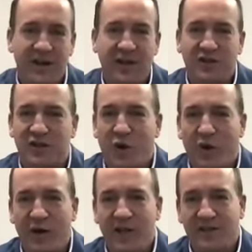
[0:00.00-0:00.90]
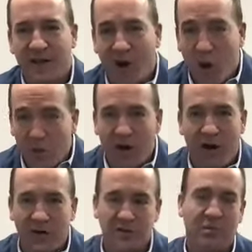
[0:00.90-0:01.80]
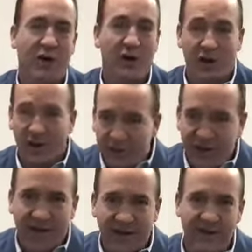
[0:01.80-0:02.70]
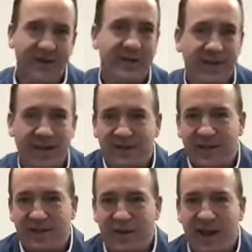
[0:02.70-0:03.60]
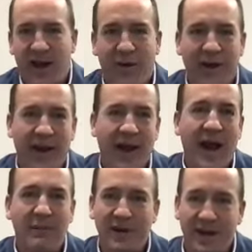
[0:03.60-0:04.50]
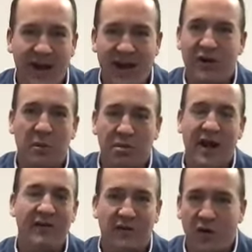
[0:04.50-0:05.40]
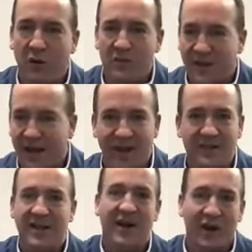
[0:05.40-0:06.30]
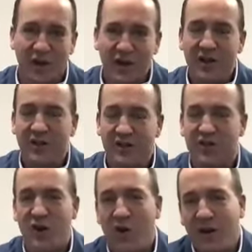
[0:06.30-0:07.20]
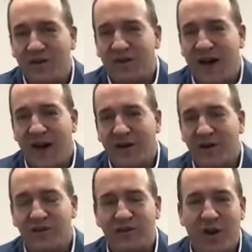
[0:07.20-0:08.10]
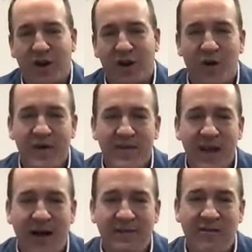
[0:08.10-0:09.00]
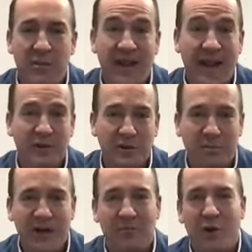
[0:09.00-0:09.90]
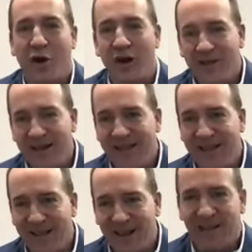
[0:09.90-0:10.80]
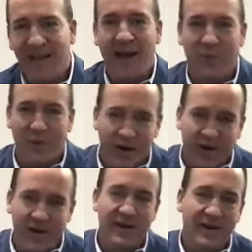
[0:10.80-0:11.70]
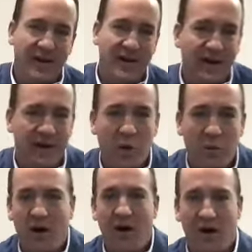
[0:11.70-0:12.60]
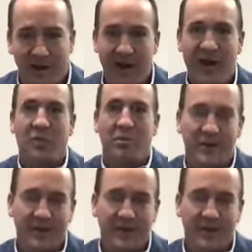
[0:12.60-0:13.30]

stories that Omaha is a part of, yet it's allowing Abby to have her platform to kind of tell the story of soccer. So I've never been able to be a part of anything like that where Omaha could help